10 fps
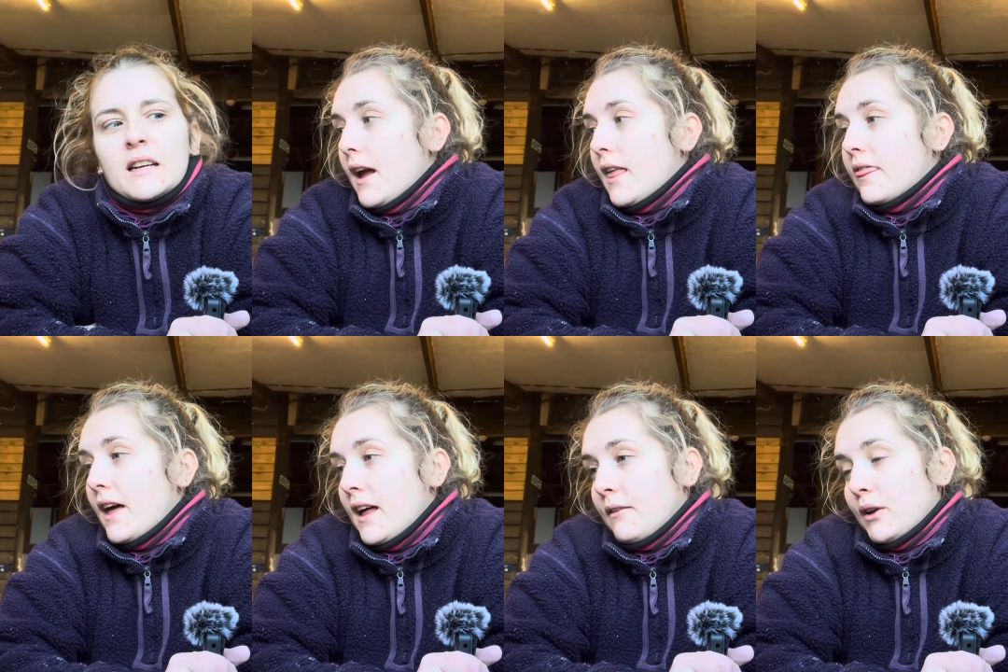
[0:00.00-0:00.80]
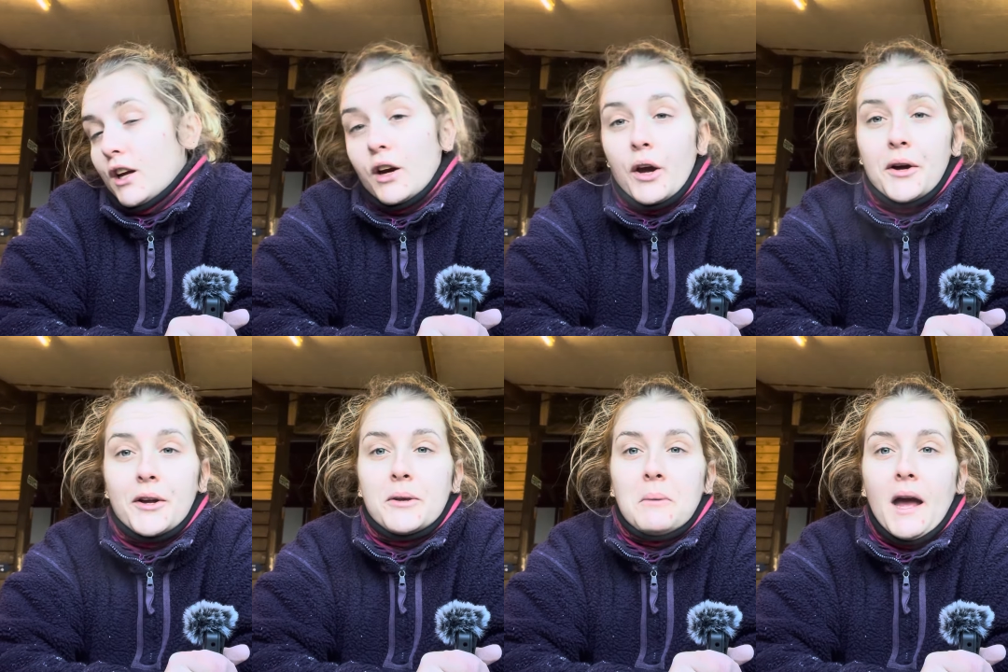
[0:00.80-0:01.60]
Okay, then I'm going to go
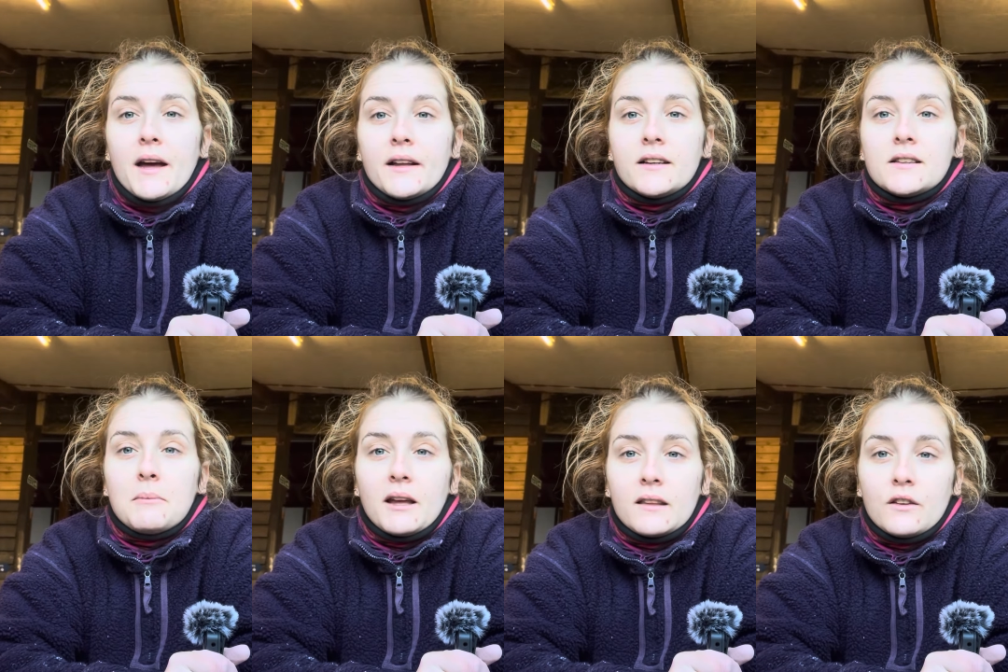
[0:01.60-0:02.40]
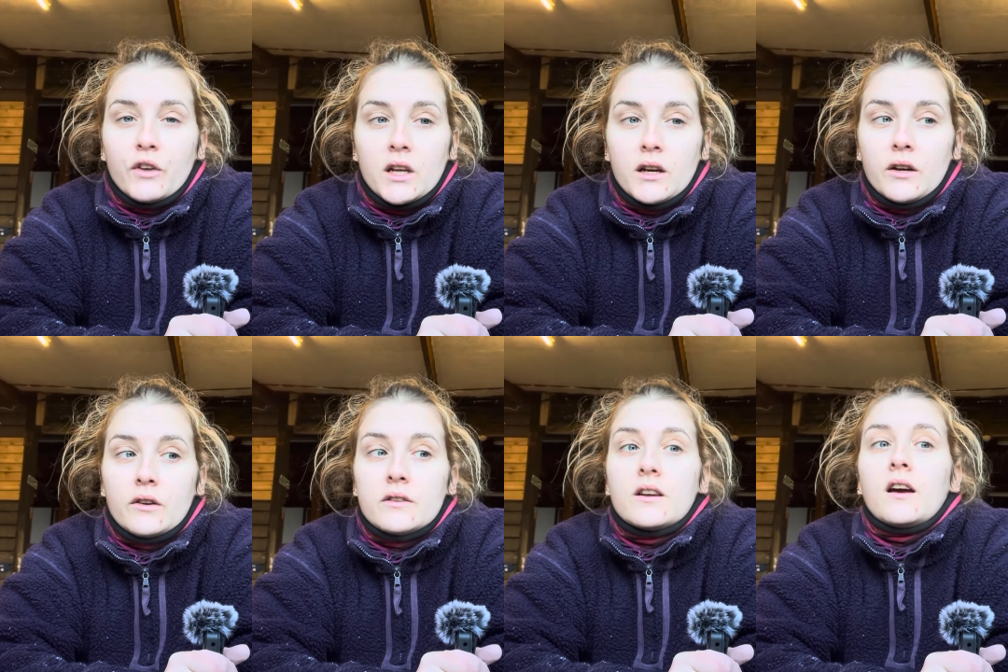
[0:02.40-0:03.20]
home and make these
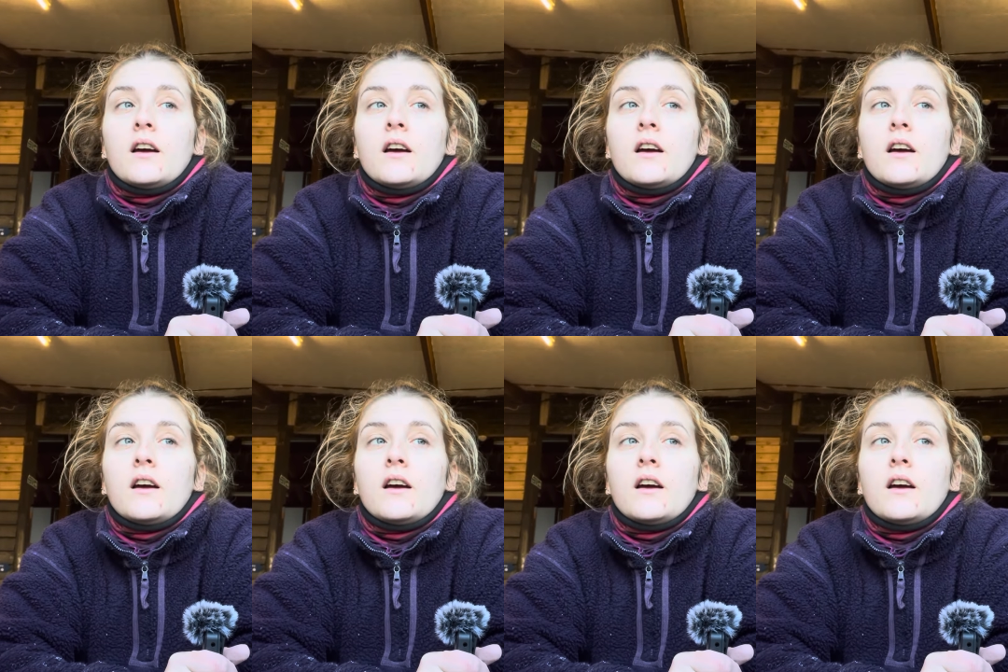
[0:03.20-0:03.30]
videos,